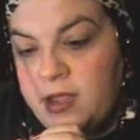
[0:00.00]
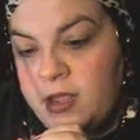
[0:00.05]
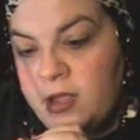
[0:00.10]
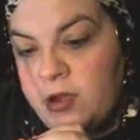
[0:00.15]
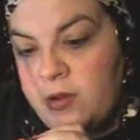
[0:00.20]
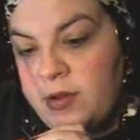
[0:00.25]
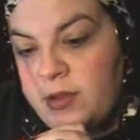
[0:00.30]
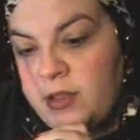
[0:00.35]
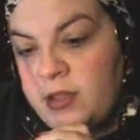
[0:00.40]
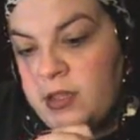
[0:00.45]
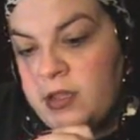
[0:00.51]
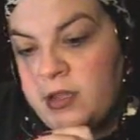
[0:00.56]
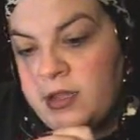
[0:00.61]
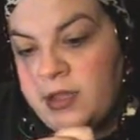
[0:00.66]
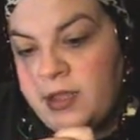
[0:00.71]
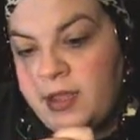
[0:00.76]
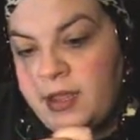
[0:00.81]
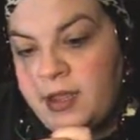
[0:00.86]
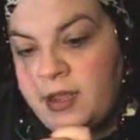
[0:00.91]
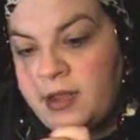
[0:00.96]
go and
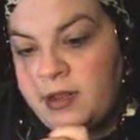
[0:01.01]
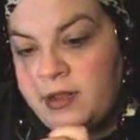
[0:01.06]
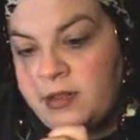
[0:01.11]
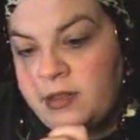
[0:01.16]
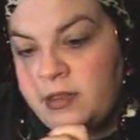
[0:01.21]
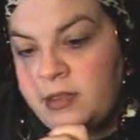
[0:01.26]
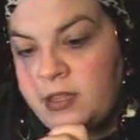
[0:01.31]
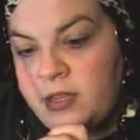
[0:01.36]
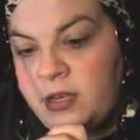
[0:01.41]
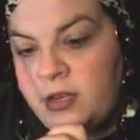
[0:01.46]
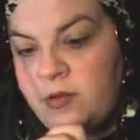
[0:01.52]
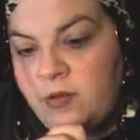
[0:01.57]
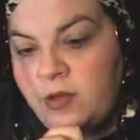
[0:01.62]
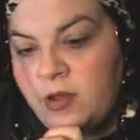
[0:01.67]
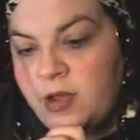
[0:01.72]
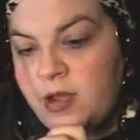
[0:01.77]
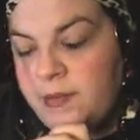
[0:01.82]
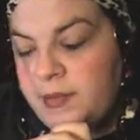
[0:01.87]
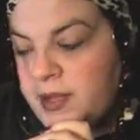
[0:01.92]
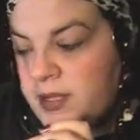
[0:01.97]
look at the new
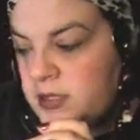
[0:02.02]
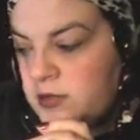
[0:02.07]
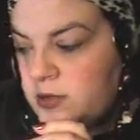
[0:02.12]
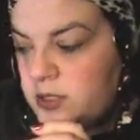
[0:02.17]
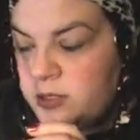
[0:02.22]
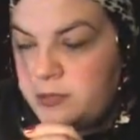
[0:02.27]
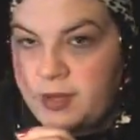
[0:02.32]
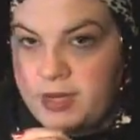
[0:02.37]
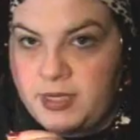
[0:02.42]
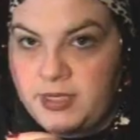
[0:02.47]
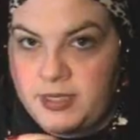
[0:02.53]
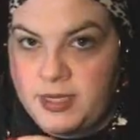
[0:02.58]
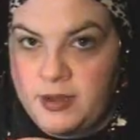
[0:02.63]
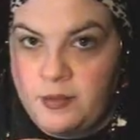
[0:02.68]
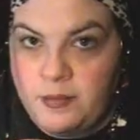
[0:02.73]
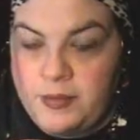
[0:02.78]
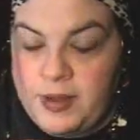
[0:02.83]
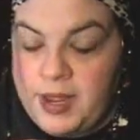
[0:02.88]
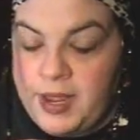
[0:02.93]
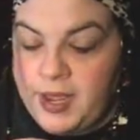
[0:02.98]
comments, which may
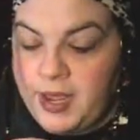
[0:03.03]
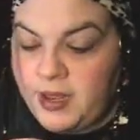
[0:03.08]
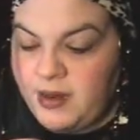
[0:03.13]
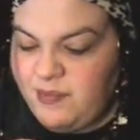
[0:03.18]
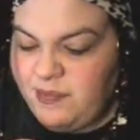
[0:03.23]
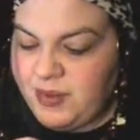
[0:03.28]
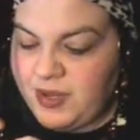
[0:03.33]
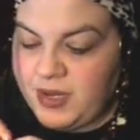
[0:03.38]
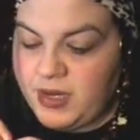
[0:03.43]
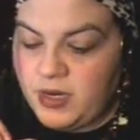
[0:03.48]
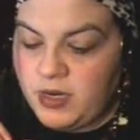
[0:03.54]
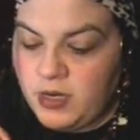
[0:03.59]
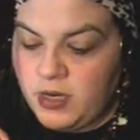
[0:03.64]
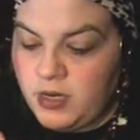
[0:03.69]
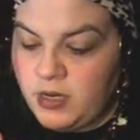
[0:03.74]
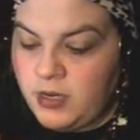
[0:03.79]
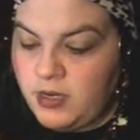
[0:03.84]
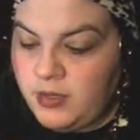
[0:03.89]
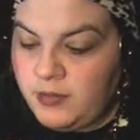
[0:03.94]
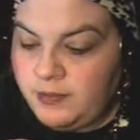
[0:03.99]
sound bad, but
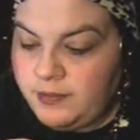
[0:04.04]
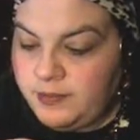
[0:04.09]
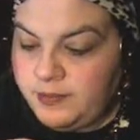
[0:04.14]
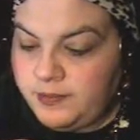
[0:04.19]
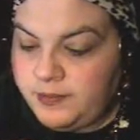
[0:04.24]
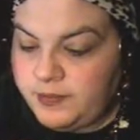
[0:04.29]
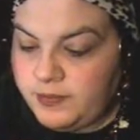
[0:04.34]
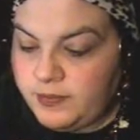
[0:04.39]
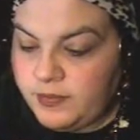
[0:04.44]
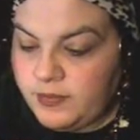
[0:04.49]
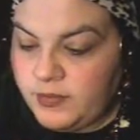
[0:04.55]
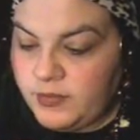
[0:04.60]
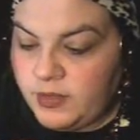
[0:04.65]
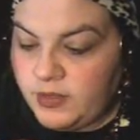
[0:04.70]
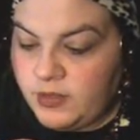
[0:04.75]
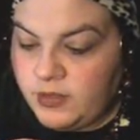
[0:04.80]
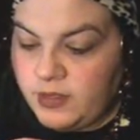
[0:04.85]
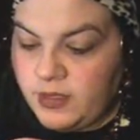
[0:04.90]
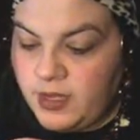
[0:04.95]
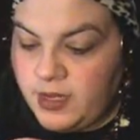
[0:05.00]

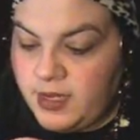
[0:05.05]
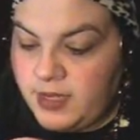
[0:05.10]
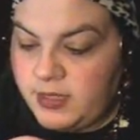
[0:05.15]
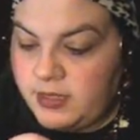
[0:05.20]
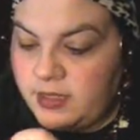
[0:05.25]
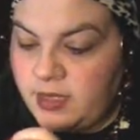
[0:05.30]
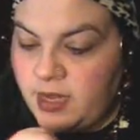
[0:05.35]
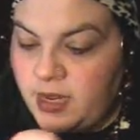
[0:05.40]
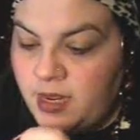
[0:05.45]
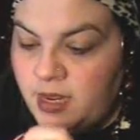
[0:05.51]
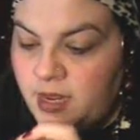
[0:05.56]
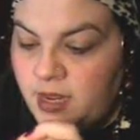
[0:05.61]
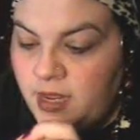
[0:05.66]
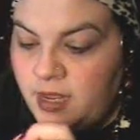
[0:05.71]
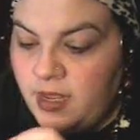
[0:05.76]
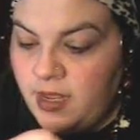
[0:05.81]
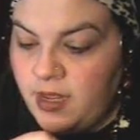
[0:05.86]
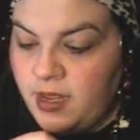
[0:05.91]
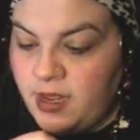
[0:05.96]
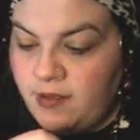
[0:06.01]
like I
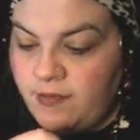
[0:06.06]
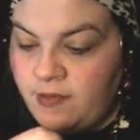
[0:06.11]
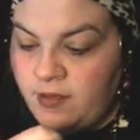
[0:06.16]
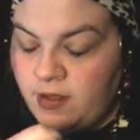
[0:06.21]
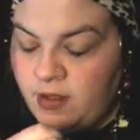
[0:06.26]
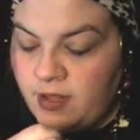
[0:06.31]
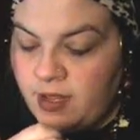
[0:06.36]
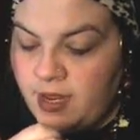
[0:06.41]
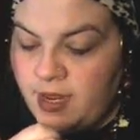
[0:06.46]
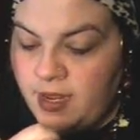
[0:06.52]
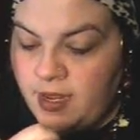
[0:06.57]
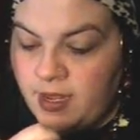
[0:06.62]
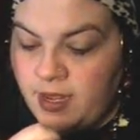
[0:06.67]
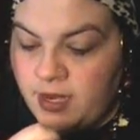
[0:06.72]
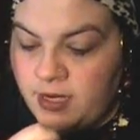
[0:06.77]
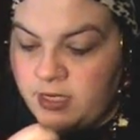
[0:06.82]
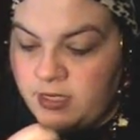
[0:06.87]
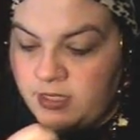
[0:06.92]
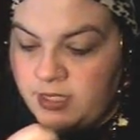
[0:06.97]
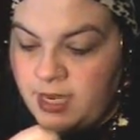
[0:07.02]
say, I felt like
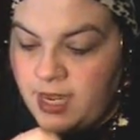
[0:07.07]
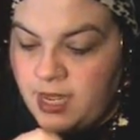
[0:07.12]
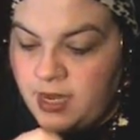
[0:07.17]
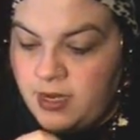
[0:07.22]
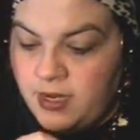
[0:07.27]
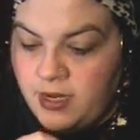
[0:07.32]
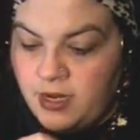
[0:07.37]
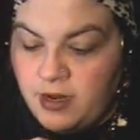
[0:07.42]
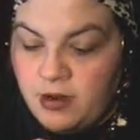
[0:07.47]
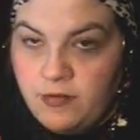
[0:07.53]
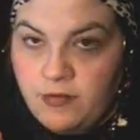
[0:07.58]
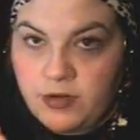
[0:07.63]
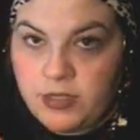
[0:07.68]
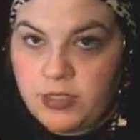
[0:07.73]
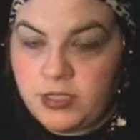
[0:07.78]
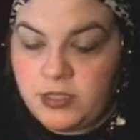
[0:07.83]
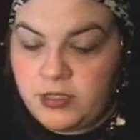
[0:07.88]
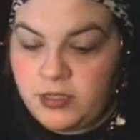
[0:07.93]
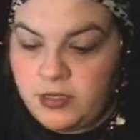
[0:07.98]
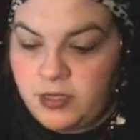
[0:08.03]
I just handed it over
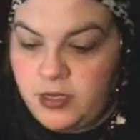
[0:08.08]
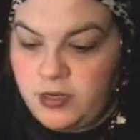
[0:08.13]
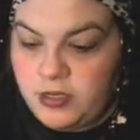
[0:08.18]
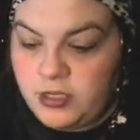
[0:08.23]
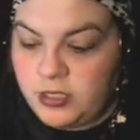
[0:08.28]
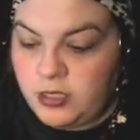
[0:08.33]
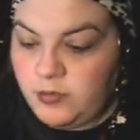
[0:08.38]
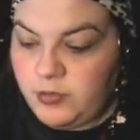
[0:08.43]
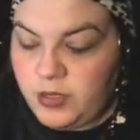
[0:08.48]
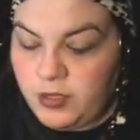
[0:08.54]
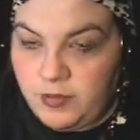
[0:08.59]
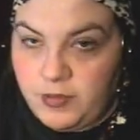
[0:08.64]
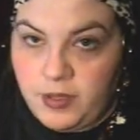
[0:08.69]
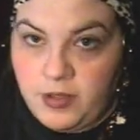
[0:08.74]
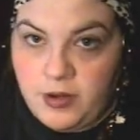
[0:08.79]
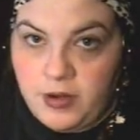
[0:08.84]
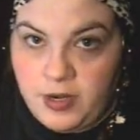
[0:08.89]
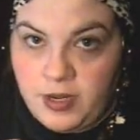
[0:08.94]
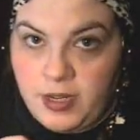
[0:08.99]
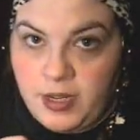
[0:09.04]
to the YouTube
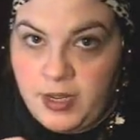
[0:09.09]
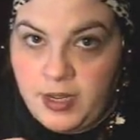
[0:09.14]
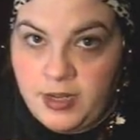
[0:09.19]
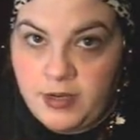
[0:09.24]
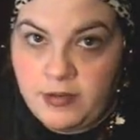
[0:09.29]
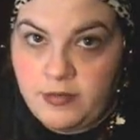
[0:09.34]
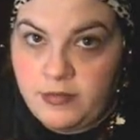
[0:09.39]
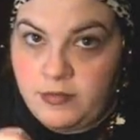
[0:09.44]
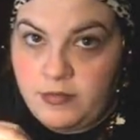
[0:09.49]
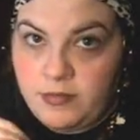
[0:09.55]
community. There